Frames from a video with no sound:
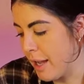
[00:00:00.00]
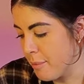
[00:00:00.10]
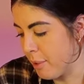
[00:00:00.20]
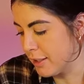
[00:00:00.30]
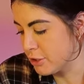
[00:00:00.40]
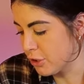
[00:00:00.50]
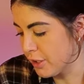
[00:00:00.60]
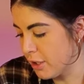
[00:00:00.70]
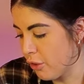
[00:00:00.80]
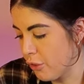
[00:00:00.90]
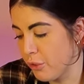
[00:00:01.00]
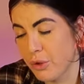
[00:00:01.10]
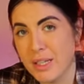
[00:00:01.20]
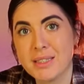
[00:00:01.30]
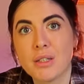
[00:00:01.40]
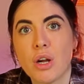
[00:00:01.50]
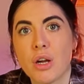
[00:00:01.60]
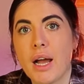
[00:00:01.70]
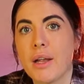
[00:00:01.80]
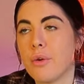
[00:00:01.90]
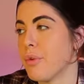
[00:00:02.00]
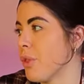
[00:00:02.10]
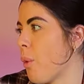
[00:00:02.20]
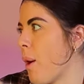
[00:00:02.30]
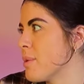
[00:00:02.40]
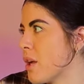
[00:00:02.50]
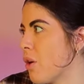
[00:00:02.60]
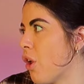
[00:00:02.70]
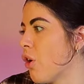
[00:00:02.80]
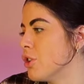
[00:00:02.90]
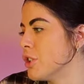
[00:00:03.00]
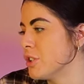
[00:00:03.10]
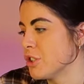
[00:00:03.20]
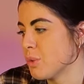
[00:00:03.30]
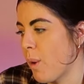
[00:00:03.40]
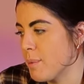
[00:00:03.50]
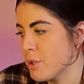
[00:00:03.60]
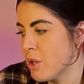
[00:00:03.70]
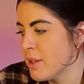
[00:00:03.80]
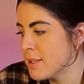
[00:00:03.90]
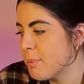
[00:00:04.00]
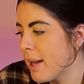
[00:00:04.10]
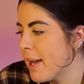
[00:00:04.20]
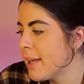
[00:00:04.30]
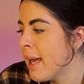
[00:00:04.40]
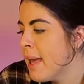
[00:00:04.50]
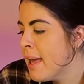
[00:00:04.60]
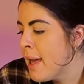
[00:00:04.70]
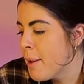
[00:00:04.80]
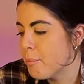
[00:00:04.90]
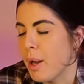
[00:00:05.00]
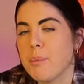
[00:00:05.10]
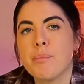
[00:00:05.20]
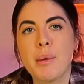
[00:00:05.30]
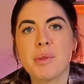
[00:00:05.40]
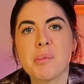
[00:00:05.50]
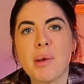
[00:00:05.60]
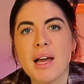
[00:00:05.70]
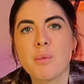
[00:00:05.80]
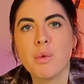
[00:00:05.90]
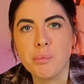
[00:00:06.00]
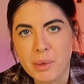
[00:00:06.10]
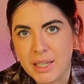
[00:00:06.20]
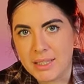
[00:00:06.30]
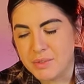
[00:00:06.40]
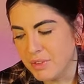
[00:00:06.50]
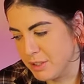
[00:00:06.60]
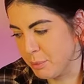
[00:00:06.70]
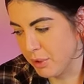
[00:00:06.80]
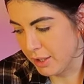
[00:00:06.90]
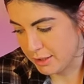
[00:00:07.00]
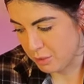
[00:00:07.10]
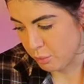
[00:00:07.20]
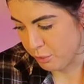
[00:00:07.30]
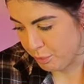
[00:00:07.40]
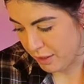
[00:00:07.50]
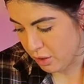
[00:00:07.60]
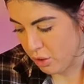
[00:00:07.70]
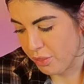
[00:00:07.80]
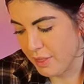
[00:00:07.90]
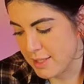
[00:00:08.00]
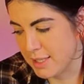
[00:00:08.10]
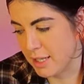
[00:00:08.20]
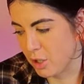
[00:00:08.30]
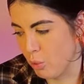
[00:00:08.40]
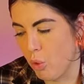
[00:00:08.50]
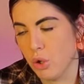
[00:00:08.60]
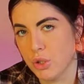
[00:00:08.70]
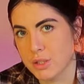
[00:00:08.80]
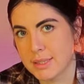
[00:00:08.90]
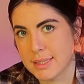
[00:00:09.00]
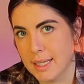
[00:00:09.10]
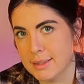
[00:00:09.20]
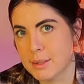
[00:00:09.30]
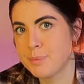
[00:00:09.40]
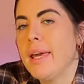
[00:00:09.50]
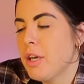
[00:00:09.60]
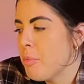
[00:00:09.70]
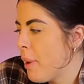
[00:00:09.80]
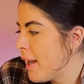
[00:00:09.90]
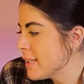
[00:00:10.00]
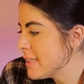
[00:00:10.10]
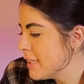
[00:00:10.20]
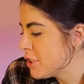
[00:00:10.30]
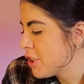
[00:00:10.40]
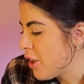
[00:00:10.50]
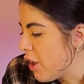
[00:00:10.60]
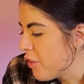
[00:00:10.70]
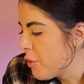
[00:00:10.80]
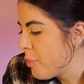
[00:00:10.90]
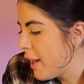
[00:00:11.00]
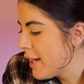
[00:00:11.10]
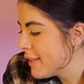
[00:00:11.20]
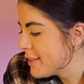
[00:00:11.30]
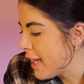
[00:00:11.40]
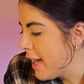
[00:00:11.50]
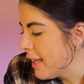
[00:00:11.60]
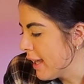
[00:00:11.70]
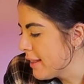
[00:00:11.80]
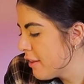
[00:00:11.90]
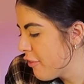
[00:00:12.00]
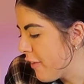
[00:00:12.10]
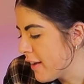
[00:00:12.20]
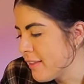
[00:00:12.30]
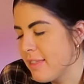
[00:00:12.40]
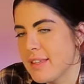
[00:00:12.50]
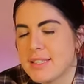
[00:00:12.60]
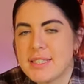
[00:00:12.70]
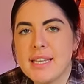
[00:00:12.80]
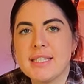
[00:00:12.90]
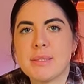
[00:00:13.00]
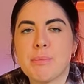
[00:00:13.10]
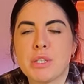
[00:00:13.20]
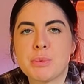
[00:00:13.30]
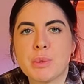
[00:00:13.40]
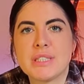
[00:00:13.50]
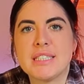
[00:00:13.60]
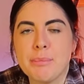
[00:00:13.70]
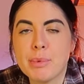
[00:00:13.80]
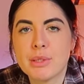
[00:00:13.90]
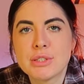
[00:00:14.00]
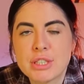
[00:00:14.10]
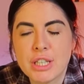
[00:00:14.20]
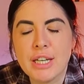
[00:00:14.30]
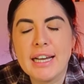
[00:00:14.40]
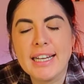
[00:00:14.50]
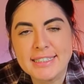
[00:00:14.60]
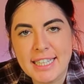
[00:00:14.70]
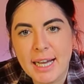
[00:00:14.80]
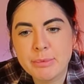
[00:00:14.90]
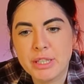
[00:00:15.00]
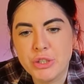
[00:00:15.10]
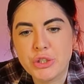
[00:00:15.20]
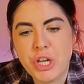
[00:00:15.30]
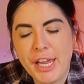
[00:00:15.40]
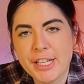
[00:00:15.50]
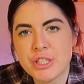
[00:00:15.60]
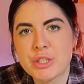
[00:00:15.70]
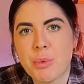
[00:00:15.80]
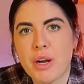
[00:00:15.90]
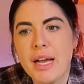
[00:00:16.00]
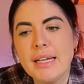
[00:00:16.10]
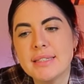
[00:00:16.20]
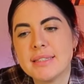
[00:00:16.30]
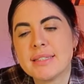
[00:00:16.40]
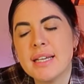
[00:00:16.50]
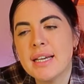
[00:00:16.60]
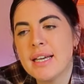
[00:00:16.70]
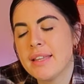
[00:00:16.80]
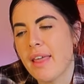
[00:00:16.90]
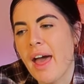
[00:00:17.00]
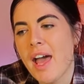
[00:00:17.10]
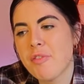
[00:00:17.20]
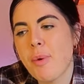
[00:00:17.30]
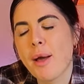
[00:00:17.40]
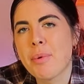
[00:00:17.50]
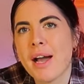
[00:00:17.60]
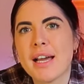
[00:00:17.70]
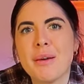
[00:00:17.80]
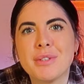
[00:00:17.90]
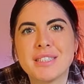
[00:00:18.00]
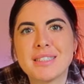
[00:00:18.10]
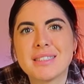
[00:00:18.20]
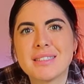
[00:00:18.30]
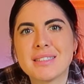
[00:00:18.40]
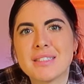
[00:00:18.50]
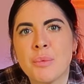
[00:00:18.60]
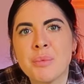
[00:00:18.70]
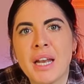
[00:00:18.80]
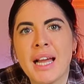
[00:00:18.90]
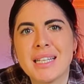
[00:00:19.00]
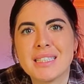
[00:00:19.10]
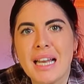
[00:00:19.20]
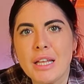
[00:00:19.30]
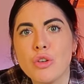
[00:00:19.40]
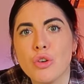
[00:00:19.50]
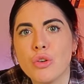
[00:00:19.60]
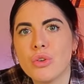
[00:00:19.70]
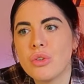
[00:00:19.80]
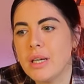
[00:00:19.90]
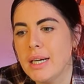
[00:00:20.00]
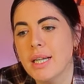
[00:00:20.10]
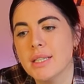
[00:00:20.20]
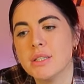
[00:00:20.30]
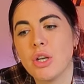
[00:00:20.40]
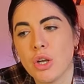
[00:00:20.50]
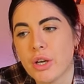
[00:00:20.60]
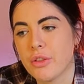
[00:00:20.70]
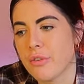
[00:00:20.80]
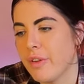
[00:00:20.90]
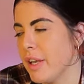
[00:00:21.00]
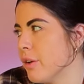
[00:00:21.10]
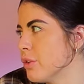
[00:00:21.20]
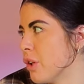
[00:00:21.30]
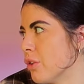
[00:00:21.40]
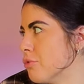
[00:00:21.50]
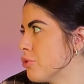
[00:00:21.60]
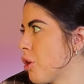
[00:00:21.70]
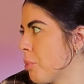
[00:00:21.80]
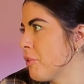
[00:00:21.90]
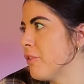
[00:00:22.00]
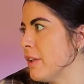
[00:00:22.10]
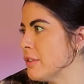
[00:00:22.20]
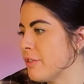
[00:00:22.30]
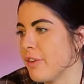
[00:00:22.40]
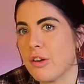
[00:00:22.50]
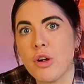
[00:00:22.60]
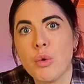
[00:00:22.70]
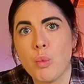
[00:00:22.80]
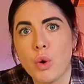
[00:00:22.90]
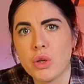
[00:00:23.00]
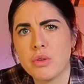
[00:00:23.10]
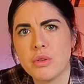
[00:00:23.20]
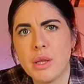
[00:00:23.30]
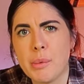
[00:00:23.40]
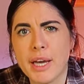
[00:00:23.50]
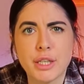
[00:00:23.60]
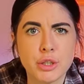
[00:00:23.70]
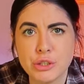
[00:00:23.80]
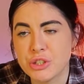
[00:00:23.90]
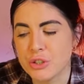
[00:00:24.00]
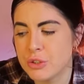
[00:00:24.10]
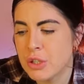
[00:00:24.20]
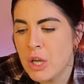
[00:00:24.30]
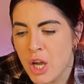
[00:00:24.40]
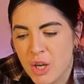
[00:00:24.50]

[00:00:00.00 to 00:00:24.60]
uh, bag dirty although there is a cur guide over on their website on how to just wipe down this bag but maybe the black wouldn't be as visible as it would be on this here walnut sand. In comparison to their other bags, I like the fact that this is much more simpler to adapt and change, whereas the Hive backpack, it was something I had to like Google and look at their videos on Tropicfeel to figure out what the bag could do.